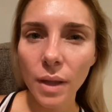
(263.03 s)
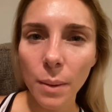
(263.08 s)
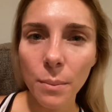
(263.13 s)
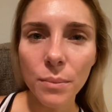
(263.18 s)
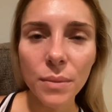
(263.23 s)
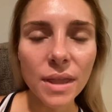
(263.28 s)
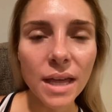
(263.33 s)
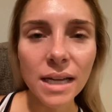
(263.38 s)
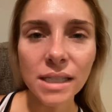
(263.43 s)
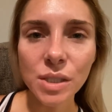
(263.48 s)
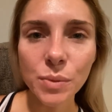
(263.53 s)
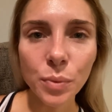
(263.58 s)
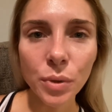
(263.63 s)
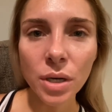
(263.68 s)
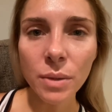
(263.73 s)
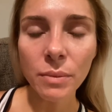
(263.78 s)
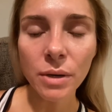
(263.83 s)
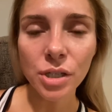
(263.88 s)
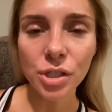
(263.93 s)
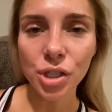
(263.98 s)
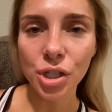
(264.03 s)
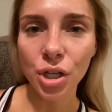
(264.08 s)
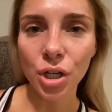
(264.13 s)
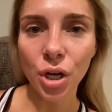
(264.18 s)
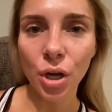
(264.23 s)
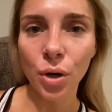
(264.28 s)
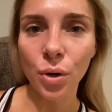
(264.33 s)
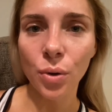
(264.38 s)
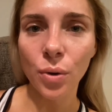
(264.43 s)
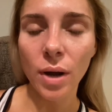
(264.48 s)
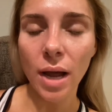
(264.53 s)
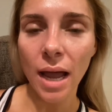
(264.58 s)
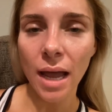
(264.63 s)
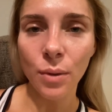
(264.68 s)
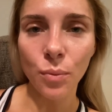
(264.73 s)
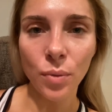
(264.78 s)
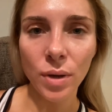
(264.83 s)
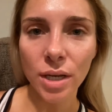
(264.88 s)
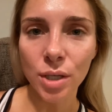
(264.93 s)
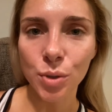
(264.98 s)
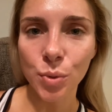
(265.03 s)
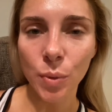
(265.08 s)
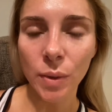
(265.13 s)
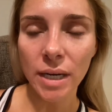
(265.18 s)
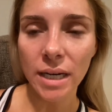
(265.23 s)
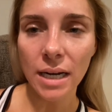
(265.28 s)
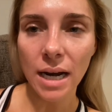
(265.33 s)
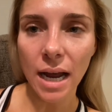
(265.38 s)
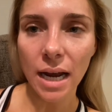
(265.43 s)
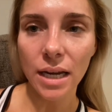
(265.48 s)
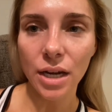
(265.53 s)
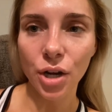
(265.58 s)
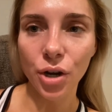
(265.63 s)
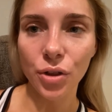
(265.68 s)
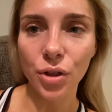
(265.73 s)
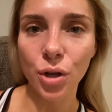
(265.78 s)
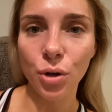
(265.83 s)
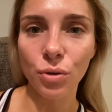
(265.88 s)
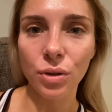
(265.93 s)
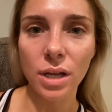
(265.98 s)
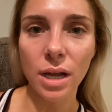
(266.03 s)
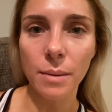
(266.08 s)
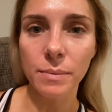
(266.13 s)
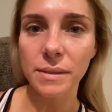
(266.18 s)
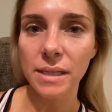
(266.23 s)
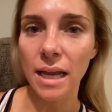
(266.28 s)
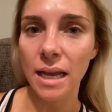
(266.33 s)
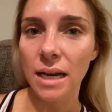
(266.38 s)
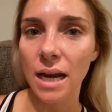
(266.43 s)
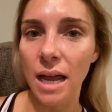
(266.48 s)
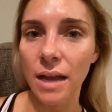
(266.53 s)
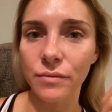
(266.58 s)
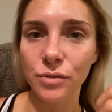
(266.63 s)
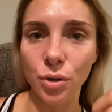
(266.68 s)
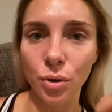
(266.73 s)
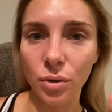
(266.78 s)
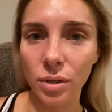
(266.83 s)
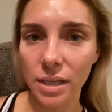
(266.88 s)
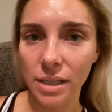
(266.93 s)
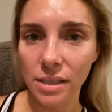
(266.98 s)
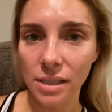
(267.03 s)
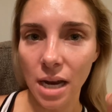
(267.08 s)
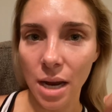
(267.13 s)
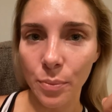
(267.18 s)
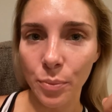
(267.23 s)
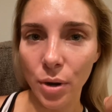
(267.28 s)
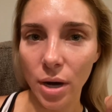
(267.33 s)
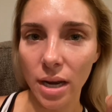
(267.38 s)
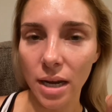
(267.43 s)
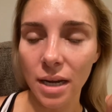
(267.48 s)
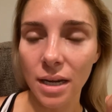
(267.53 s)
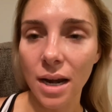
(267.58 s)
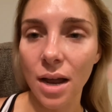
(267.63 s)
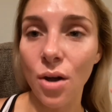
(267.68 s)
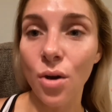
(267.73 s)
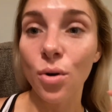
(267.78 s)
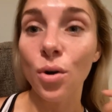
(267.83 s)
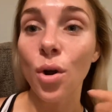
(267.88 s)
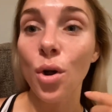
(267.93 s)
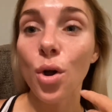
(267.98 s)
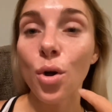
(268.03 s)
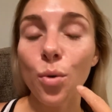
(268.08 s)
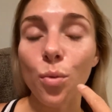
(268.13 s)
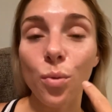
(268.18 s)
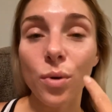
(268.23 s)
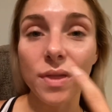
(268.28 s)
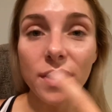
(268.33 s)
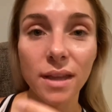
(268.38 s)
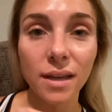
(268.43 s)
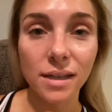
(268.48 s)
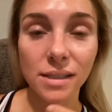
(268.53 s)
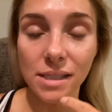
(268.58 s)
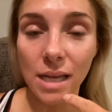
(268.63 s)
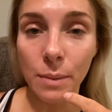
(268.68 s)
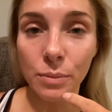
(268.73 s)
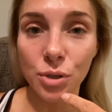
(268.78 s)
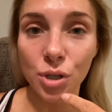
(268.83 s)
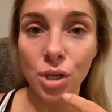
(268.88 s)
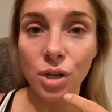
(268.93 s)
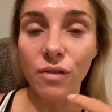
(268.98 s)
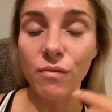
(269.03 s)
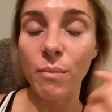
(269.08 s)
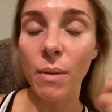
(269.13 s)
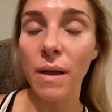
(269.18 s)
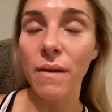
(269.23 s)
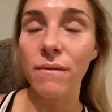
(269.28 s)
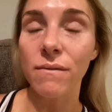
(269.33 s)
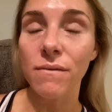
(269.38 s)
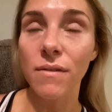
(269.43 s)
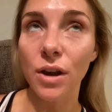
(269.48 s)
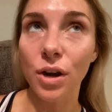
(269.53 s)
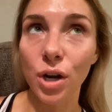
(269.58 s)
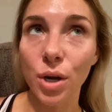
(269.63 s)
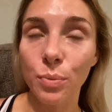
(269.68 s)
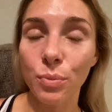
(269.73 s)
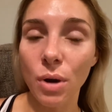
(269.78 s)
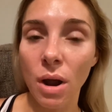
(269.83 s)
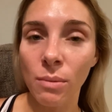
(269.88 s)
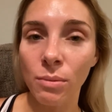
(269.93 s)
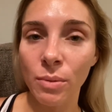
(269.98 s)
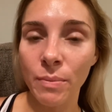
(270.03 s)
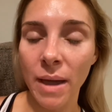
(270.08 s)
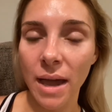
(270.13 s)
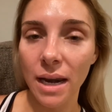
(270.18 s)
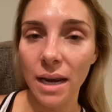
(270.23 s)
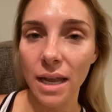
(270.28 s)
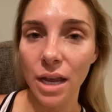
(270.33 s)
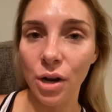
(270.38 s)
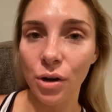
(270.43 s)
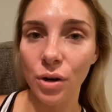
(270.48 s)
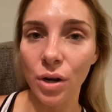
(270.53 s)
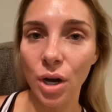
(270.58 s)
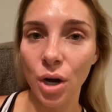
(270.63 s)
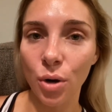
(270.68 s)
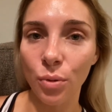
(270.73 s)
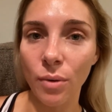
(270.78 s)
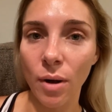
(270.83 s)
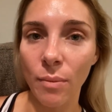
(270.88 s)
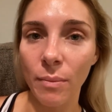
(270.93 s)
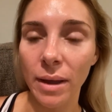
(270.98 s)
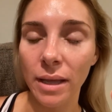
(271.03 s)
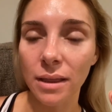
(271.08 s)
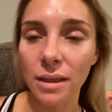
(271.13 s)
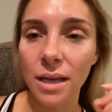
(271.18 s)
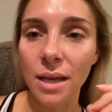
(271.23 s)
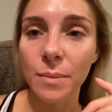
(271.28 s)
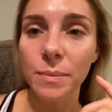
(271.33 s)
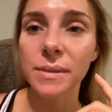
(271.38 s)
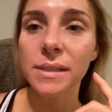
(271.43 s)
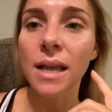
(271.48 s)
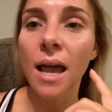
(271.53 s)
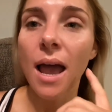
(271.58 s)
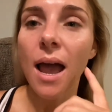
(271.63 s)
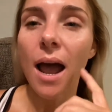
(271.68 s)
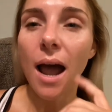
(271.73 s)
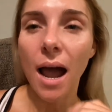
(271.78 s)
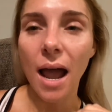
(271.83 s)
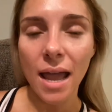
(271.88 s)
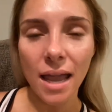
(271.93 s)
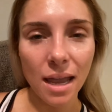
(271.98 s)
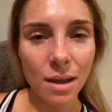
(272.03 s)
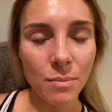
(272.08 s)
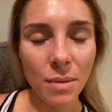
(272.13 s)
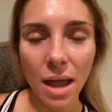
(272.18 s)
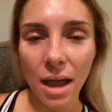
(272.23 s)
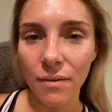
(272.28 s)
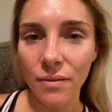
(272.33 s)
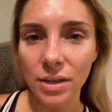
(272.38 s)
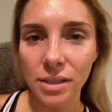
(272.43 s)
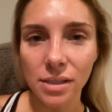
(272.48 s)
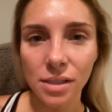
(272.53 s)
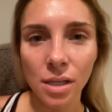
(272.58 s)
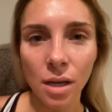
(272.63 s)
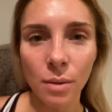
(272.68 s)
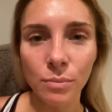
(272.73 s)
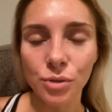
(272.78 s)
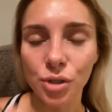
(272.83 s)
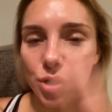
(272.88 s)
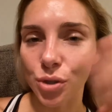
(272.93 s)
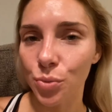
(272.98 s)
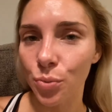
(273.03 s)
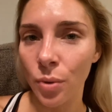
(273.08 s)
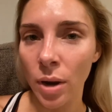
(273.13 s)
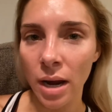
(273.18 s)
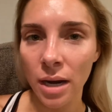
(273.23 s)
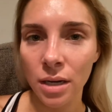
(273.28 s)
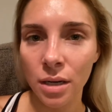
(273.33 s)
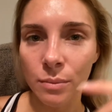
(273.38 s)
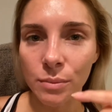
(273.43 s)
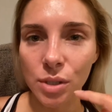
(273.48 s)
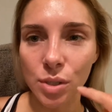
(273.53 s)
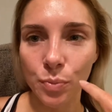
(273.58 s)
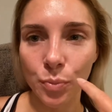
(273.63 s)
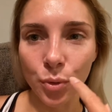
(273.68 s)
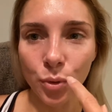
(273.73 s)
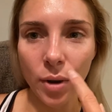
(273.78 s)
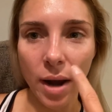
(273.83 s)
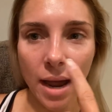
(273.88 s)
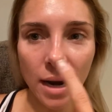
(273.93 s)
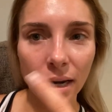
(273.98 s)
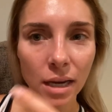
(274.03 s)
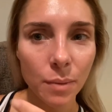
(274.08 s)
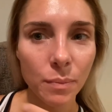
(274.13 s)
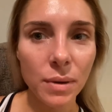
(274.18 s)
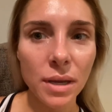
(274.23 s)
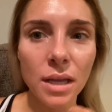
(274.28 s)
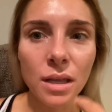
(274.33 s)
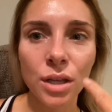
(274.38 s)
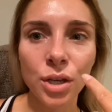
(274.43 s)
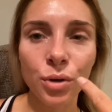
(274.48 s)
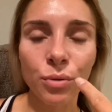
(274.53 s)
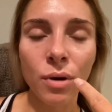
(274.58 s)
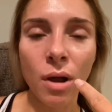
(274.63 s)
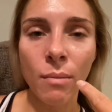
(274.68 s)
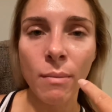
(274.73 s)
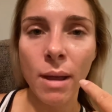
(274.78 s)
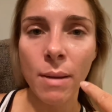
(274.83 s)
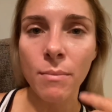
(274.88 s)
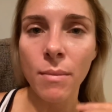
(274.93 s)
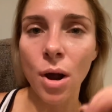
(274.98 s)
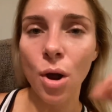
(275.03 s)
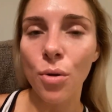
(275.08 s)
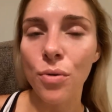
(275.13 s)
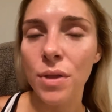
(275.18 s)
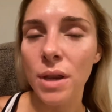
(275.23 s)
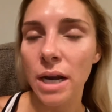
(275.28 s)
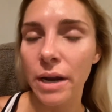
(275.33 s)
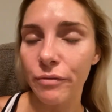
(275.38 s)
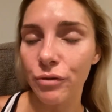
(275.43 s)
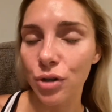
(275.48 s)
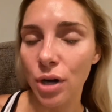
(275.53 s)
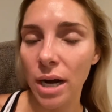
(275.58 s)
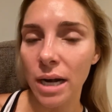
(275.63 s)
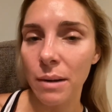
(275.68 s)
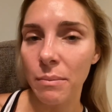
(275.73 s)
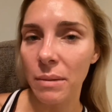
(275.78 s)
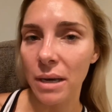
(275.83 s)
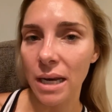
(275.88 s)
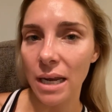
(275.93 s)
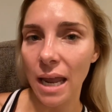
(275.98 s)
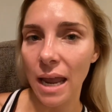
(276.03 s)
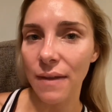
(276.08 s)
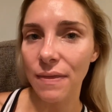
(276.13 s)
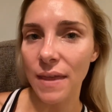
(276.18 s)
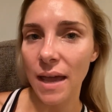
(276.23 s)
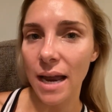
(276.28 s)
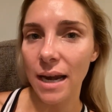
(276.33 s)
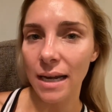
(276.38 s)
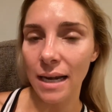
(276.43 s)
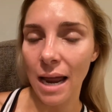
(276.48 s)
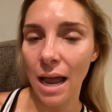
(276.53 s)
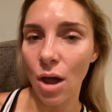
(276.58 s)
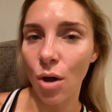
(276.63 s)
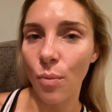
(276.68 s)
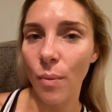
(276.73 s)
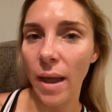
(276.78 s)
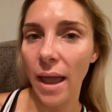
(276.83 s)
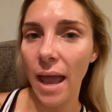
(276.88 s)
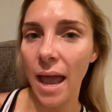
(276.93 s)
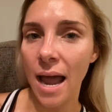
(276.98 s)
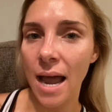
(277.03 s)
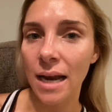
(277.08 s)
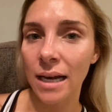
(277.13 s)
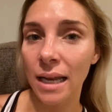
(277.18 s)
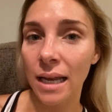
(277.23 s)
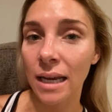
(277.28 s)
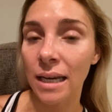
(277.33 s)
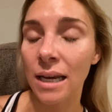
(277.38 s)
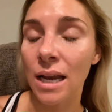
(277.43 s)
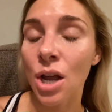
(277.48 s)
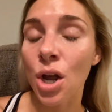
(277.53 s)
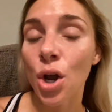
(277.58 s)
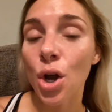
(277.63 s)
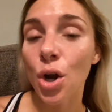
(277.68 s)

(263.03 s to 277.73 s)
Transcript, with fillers: but that's pretty much, you know, at week 29 here, the only update. I've totally stopped breaking out with the exception of my very problematic area around my lips. I am having some just random sporadic peeling around my mouth and I've tried to mitigate that now by adding